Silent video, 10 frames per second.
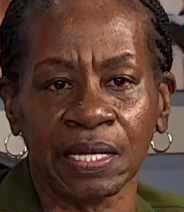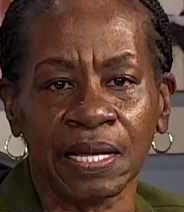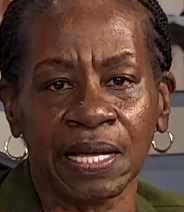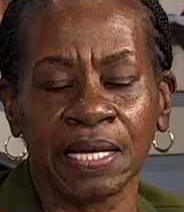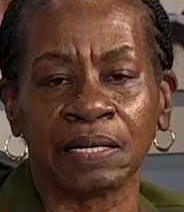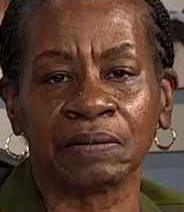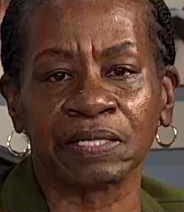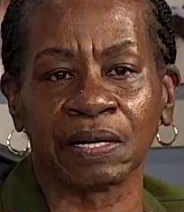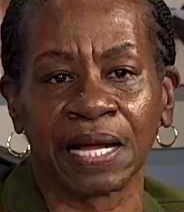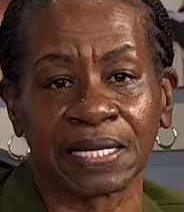And
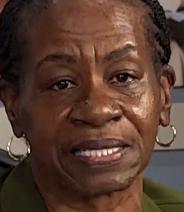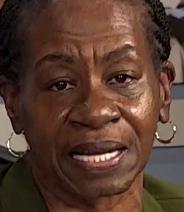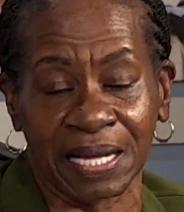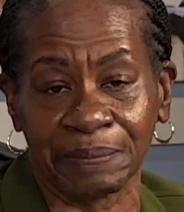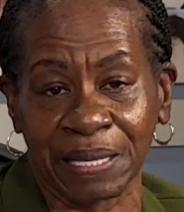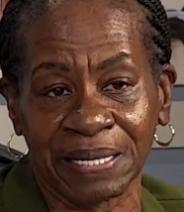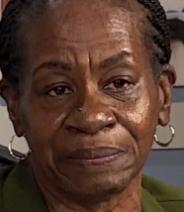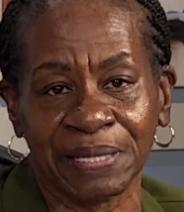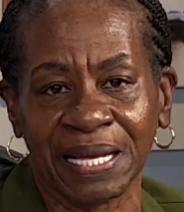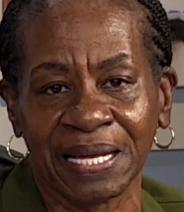also, like I said, I got my
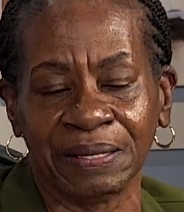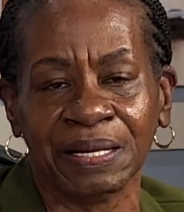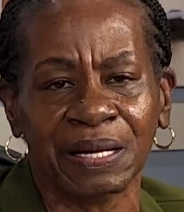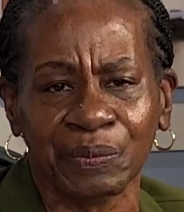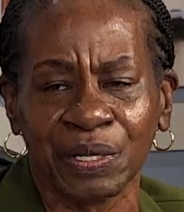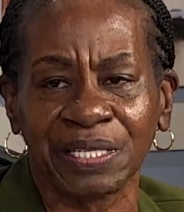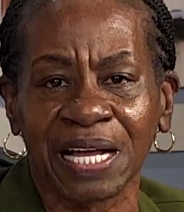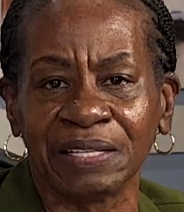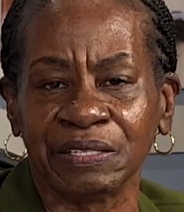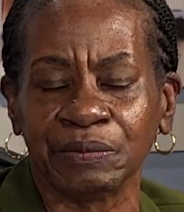MBA, which
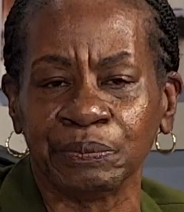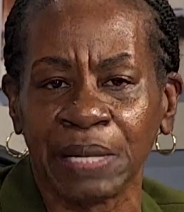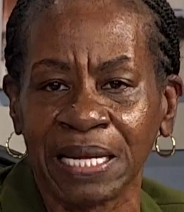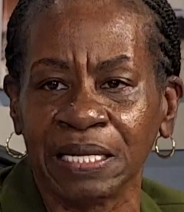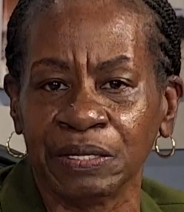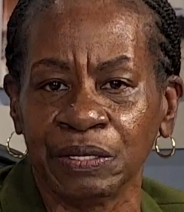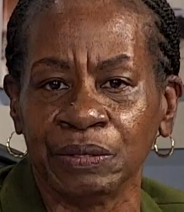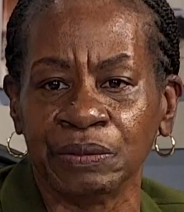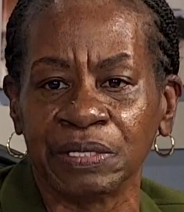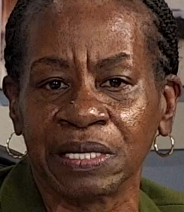I mainly
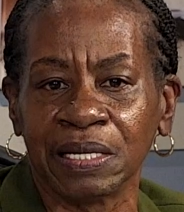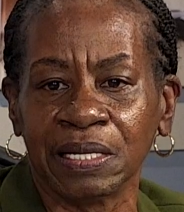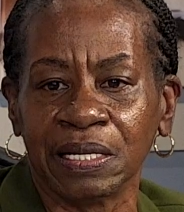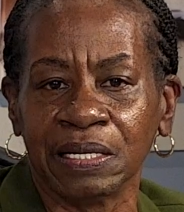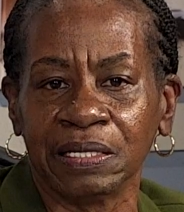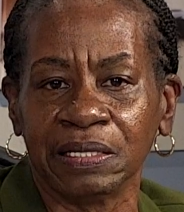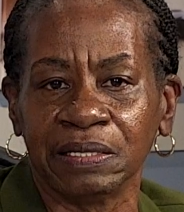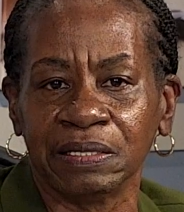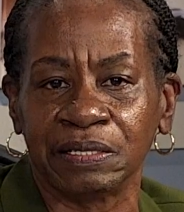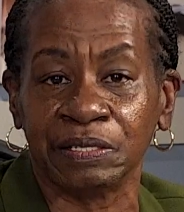use
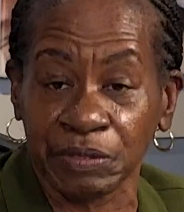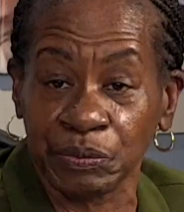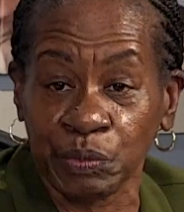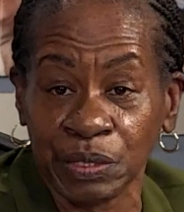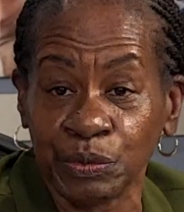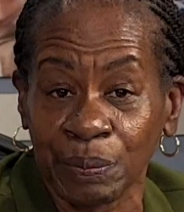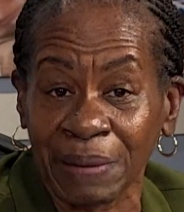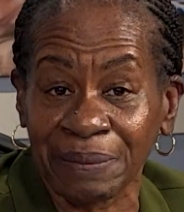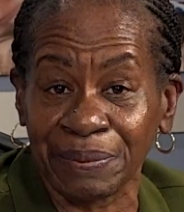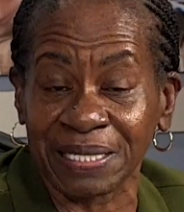when doing my
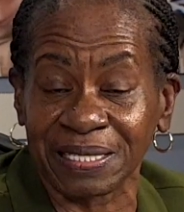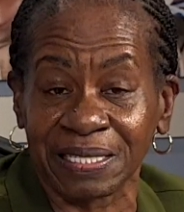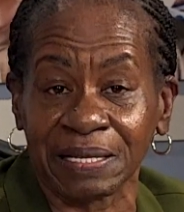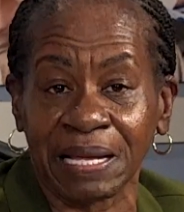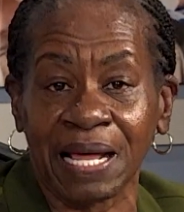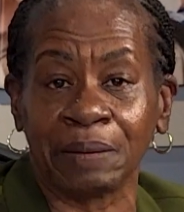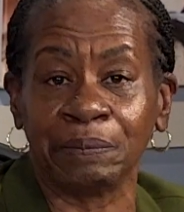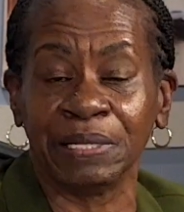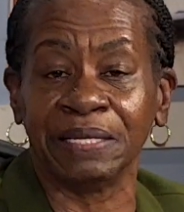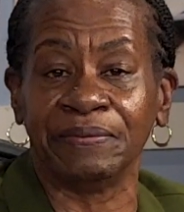business. It helped
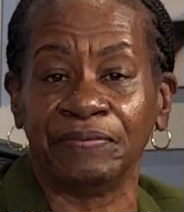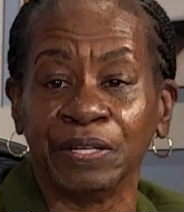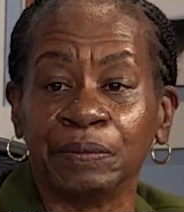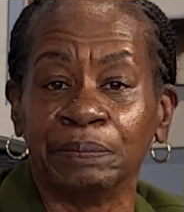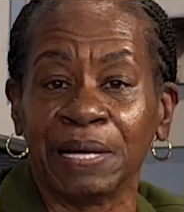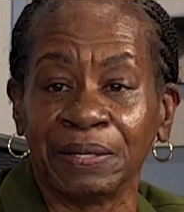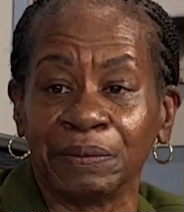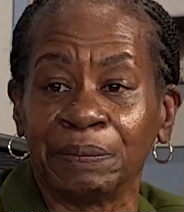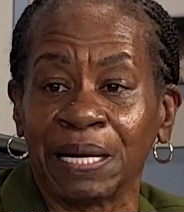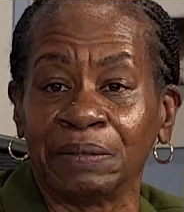me feel better
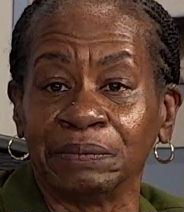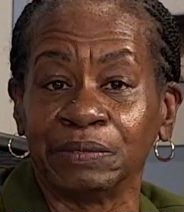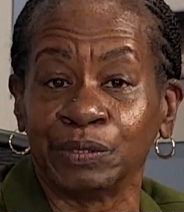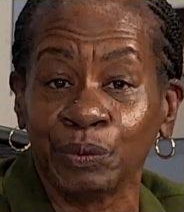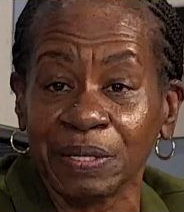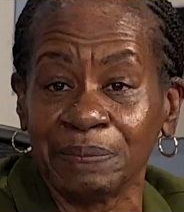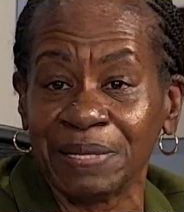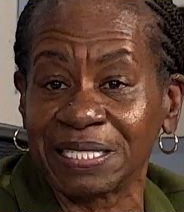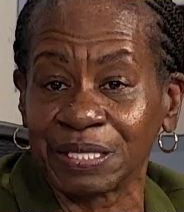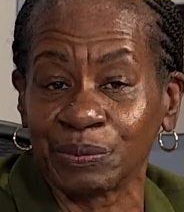about doing the
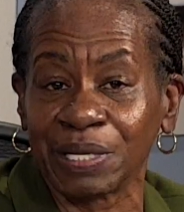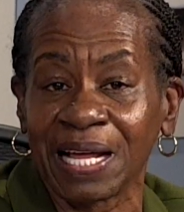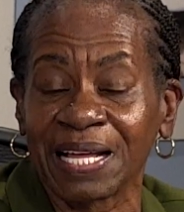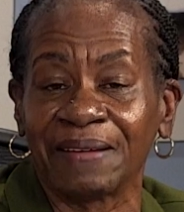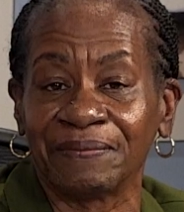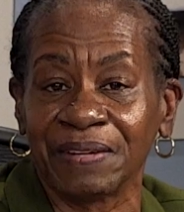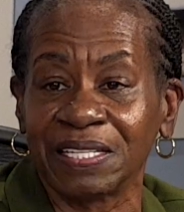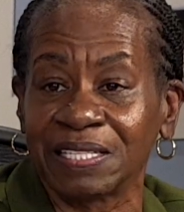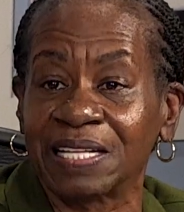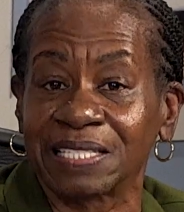business. When I got
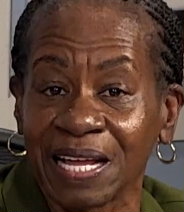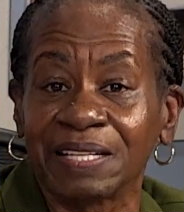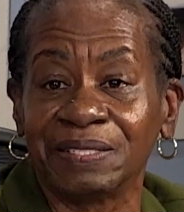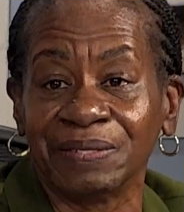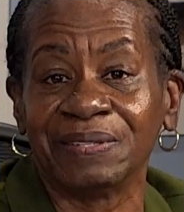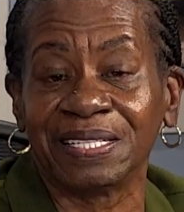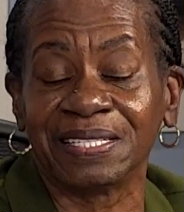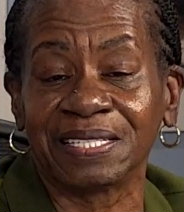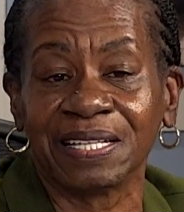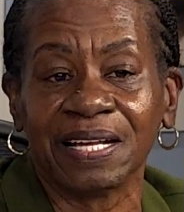finished, I said, I can do this.